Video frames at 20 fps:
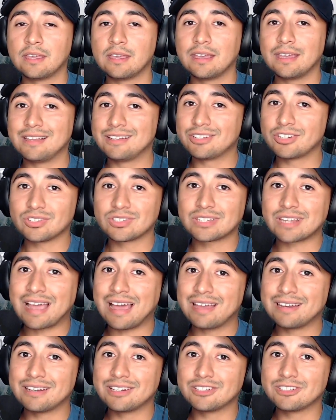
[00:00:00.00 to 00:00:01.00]
and just
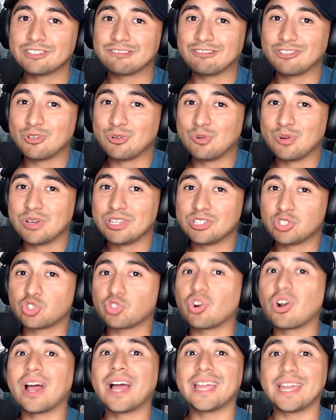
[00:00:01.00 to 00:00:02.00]
kind of do his
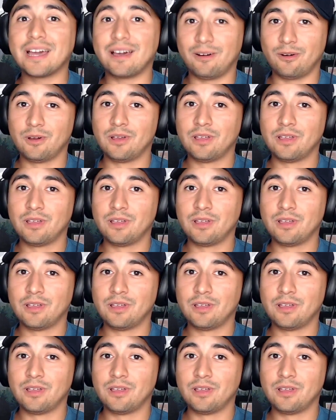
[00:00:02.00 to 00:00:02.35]
tryout.